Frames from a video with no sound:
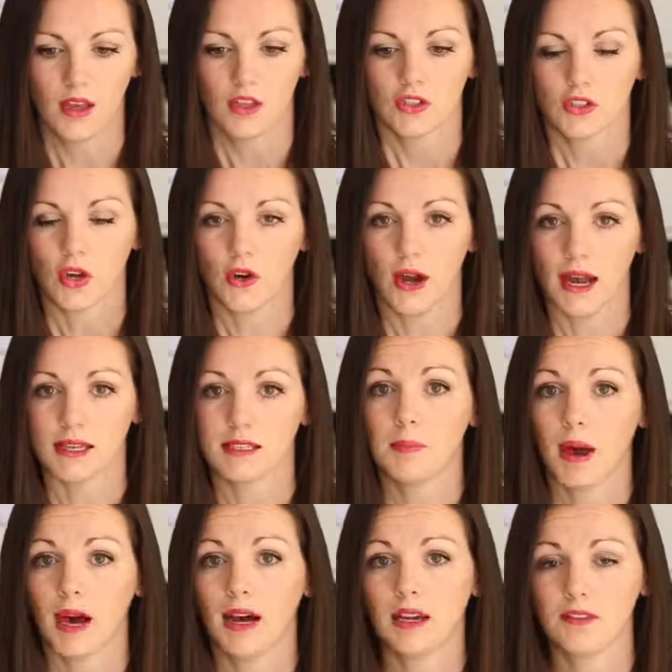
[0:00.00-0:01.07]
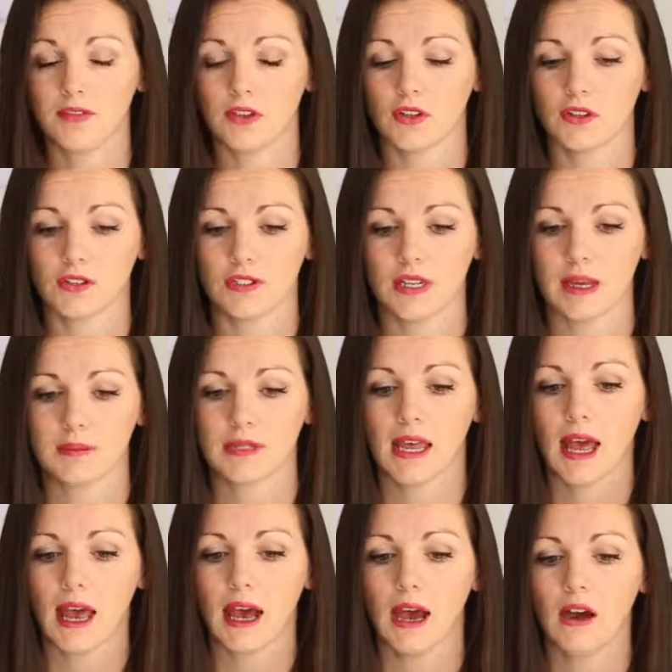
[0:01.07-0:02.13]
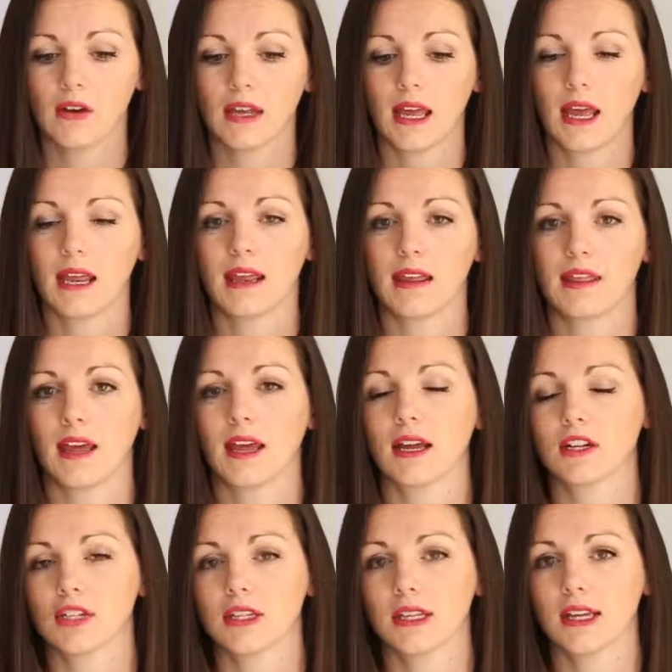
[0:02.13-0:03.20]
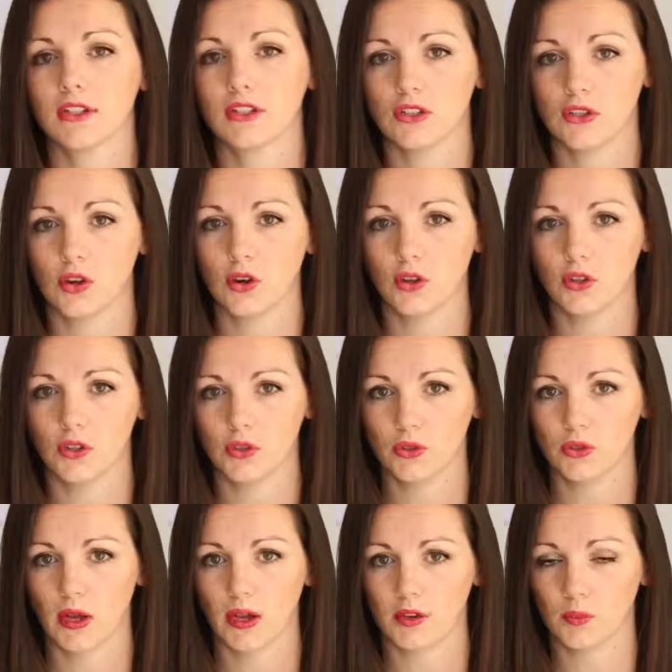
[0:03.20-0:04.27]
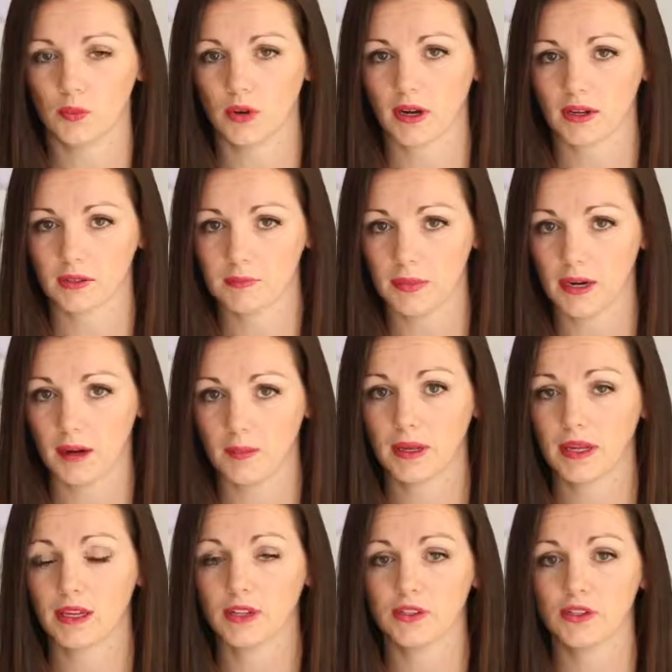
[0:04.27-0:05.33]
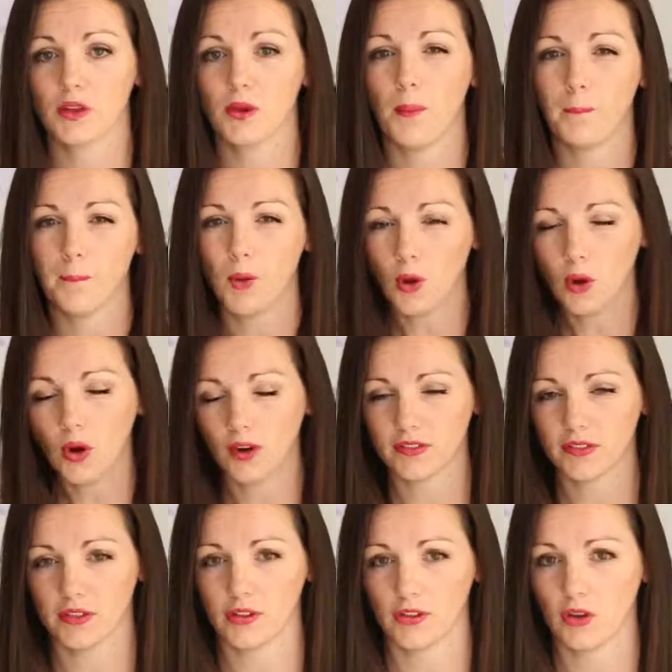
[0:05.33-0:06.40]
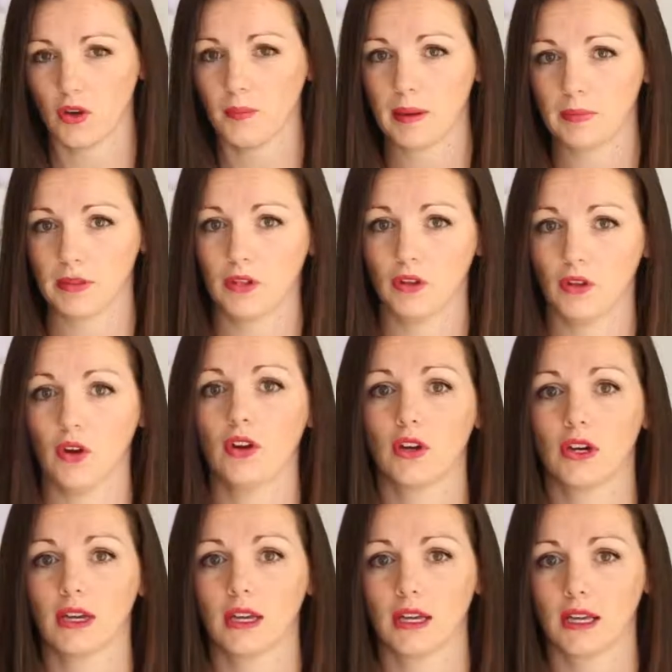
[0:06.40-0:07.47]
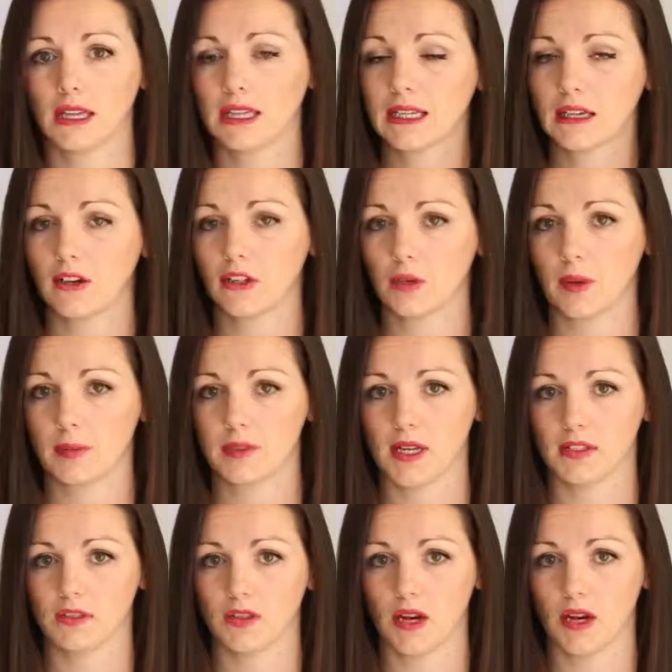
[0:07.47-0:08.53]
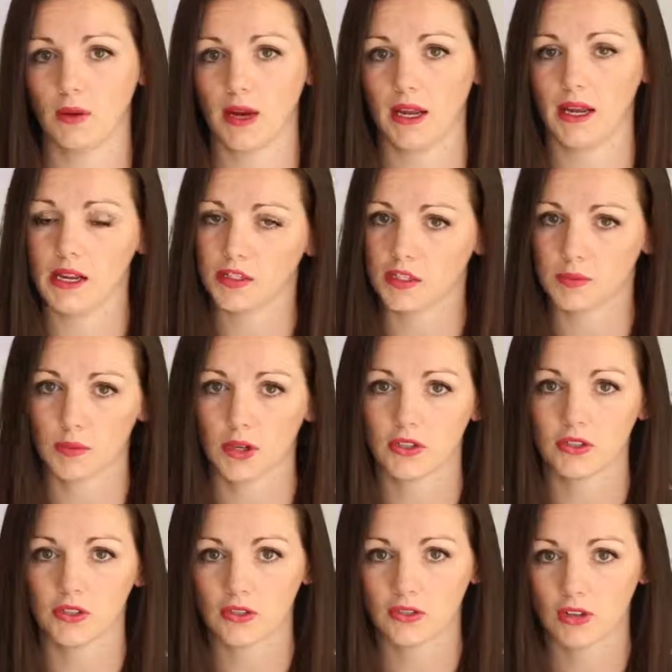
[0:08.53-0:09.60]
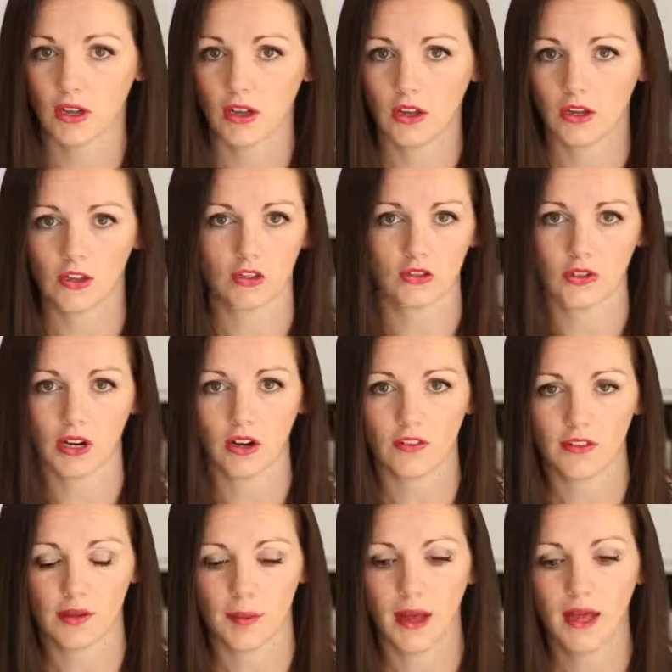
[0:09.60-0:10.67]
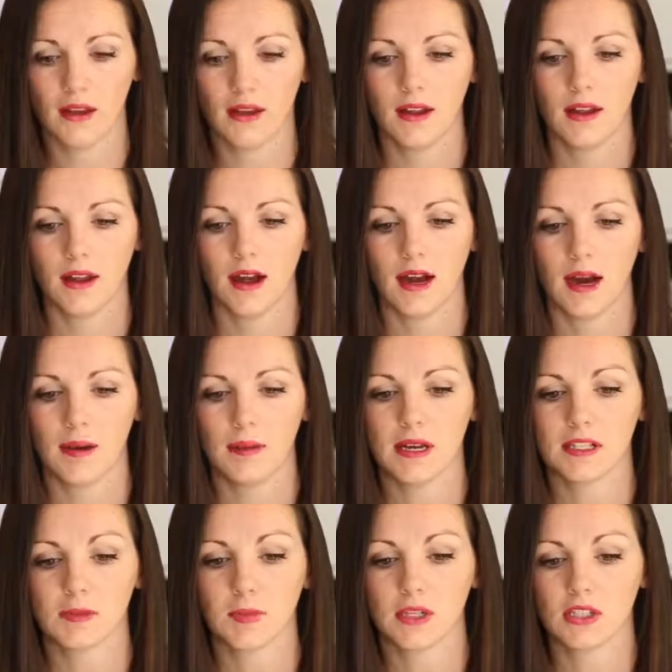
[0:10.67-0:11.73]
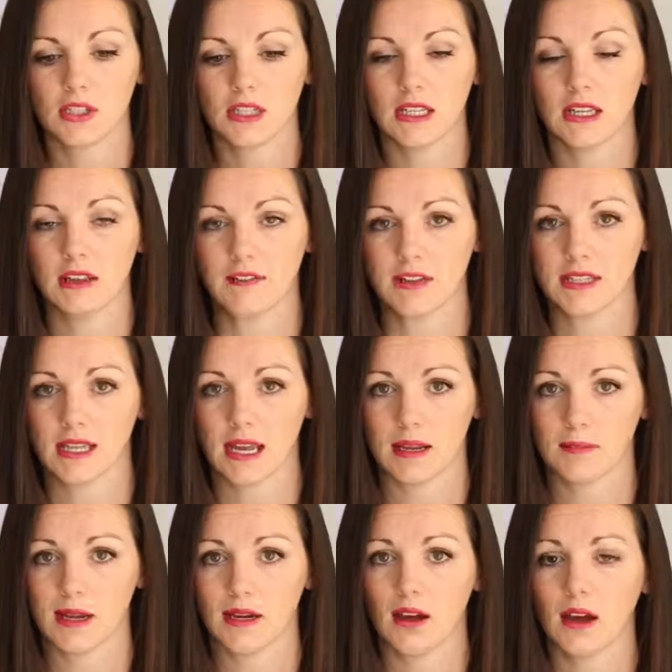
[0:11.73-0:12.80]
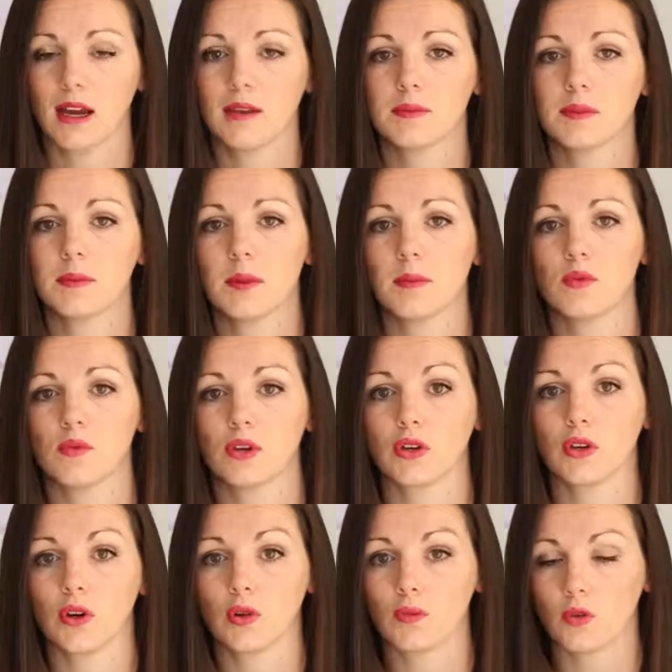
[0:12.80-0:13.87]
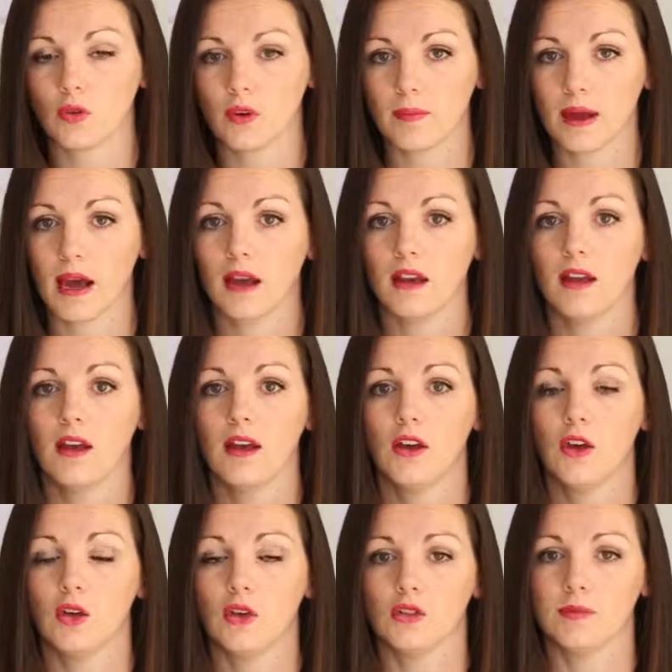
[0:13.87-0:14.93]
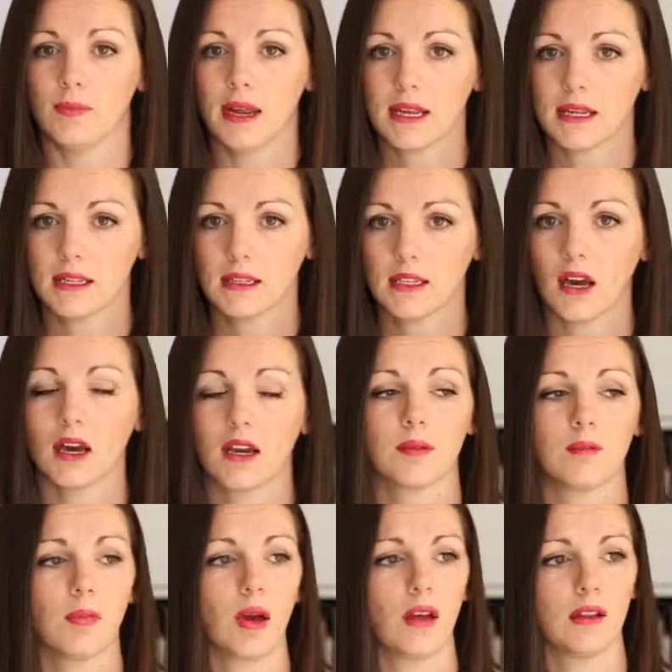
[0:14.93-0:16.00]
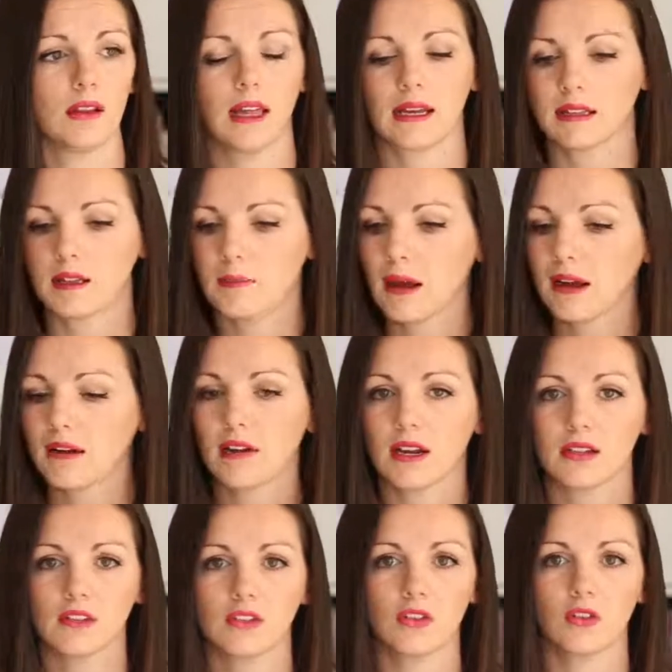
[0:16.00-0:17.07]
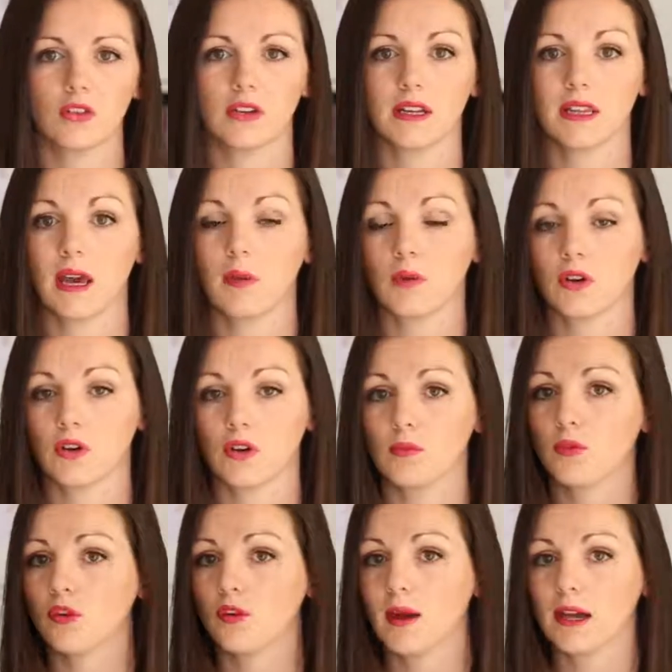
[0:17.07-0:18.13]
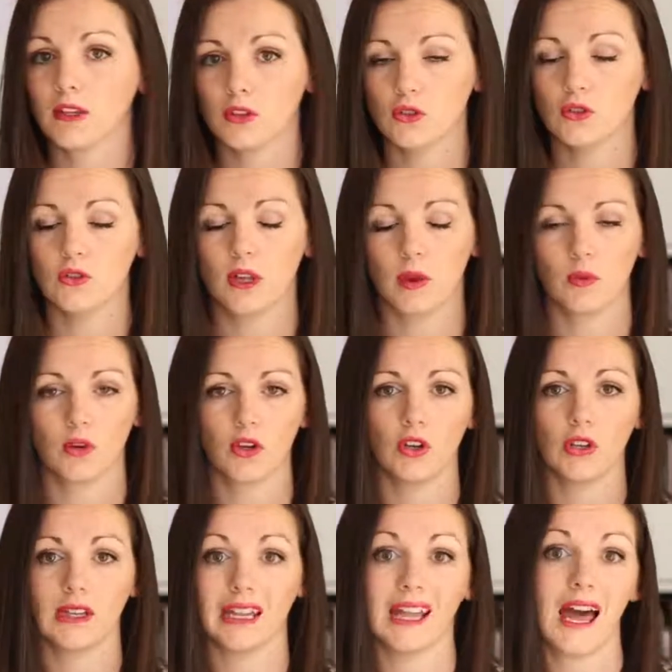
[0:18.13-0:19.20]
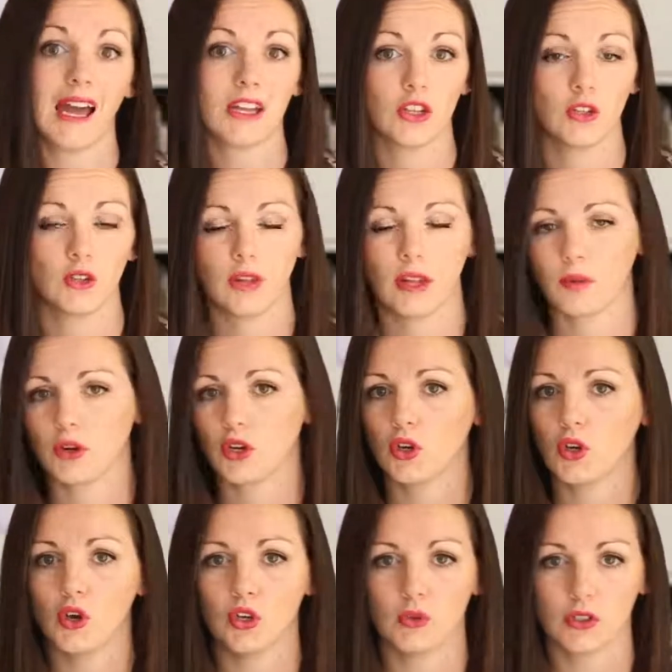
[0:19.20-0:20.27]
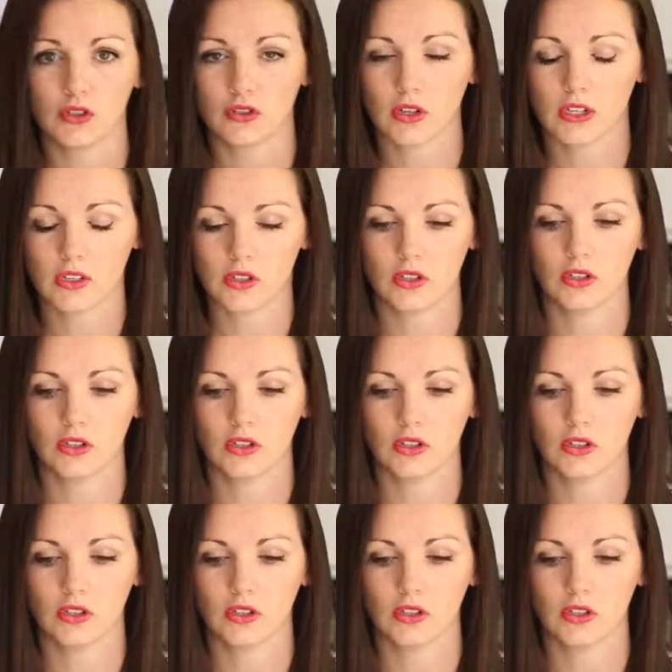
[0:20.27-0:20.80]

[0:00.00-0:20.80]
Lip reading: So as part of those steps, how can they actually get to know you and your product better? Because more often than not, people are not going to click on your website straight away and just purchase straight off the bat. Especially if it's handmade items, people want to know more about who's making the item, like the background story. They want to know more about you. They want to like you. They want to know you and trust